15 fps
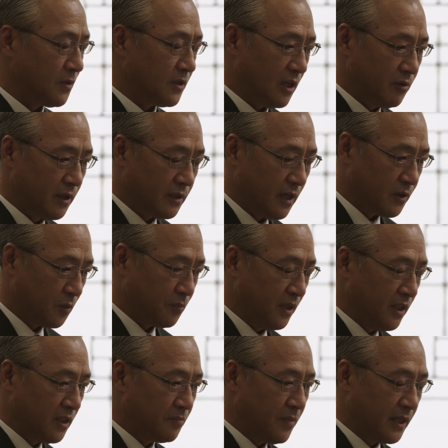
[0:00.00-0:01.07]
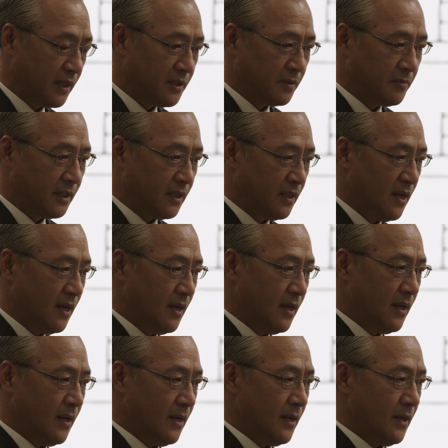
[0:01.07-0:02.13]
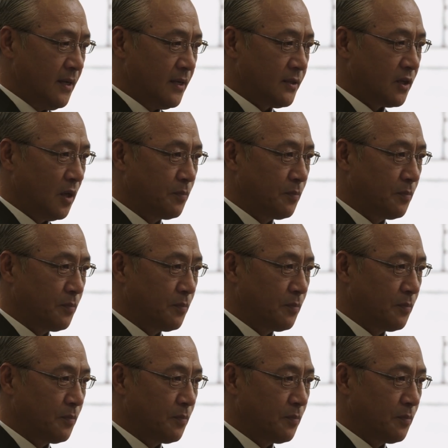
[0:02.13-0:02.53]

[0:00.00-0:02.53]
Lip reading: The Prime Minister wants to cover up the accident